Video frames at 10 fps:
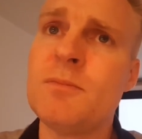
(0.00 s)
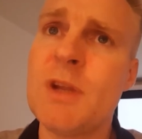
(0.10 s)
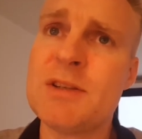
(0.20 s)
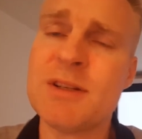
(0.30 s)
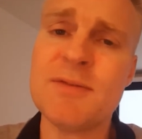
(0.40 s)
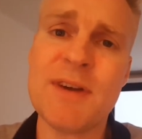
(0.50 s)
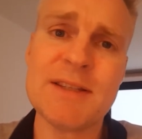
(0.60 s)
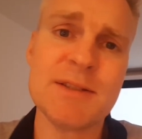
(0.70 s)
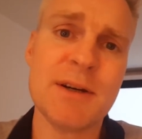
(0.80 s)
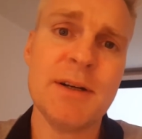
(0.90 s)
as an
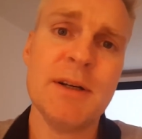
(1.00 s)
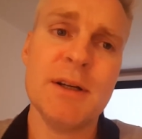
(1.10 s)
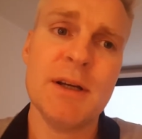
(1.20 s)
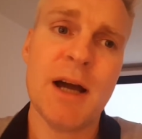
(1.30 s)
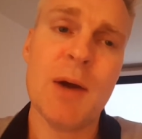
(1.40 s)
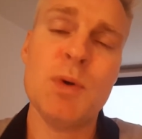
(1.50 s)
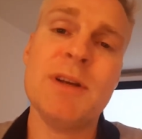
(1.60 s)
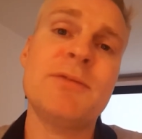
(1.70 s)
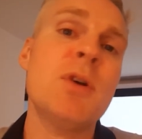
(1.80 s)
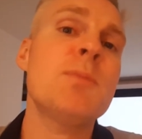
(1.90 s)
investor, I would
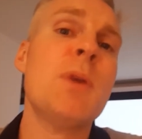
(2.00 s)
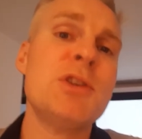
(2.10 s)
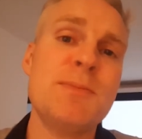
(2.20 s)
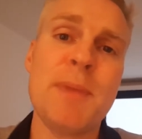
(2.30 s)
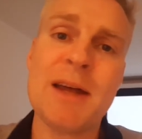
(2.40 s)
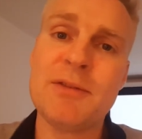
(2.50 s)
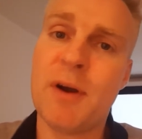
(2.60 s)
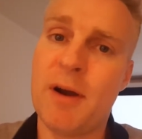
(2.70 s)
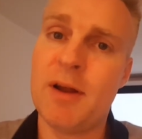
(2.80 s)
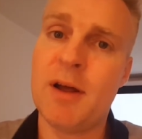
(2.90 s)
have done much
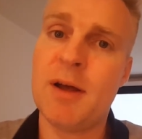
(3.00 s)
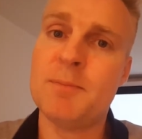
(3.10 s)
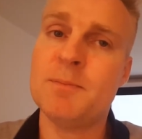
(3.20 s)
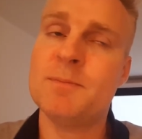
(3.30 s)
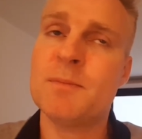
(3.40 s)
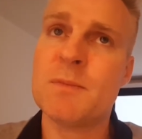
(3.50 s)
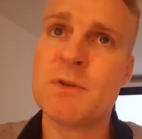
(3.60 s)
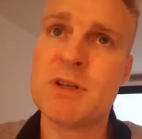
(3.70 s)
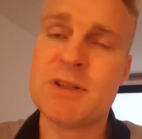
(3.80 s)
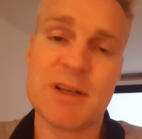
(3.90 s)
better um,
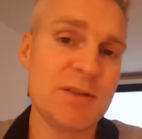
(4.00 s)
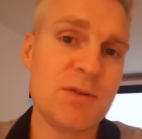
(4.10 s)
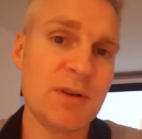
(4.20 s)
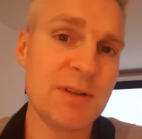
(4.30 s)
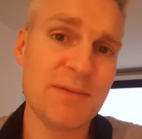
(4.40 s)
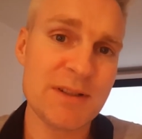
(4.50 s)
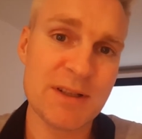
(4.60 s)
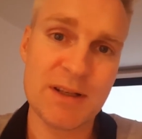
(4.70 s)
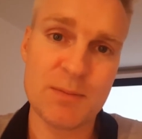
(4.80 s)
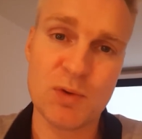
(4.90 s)
since I started
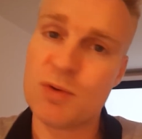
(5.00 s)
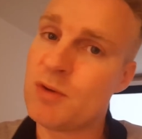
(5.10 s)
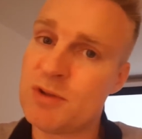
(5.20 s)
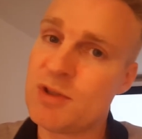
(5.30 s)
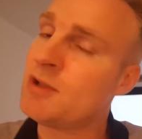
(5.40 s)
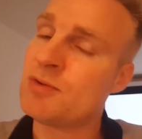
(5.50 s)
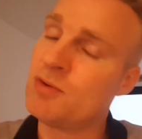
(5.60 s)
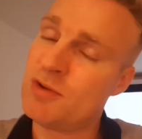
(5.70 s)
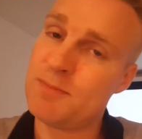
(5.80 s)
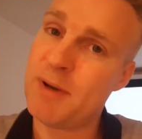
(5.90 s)
investing in cryptocurrencies to
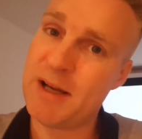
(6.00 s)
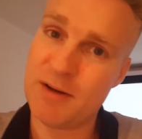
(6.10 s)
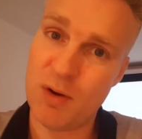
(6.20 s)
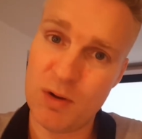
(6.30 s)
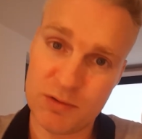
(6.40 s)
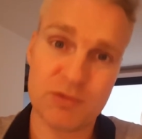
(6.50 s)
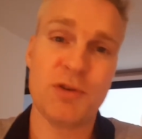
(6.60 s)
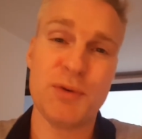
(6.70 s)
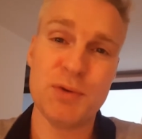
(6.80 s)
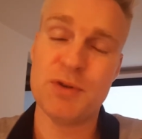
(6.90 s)
just buy and hold
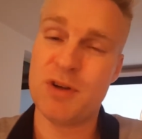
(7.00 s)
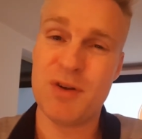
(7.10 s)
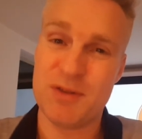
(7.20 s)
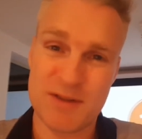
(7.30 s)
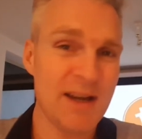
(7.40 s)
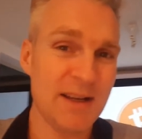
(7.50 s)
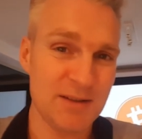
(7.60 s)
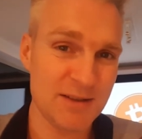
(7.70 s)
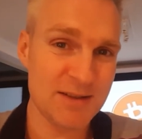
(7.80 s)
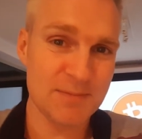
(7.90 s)
through the
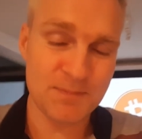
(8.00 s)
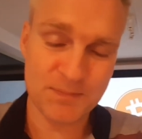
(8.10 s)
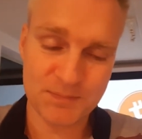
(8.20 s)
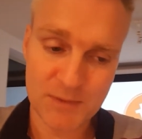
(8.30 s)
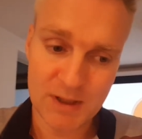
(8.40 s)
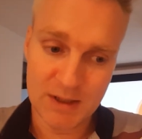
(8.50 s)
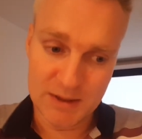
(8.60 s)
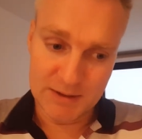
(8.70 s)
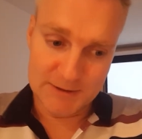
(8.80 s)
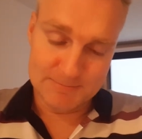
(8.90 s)
cycles.
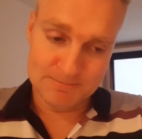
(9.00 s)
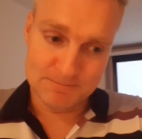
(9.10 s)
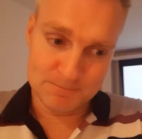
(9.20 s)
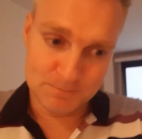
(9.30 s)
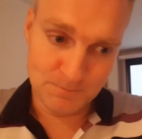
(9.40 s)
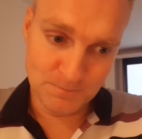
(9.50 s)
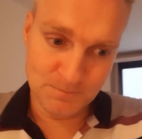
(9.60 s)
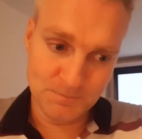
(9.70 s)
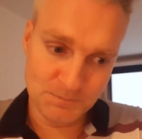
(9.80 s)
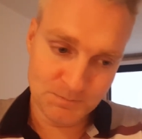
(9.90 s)

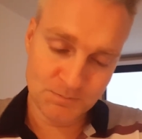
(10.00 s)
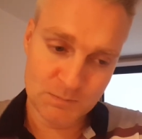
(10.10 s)
Mm,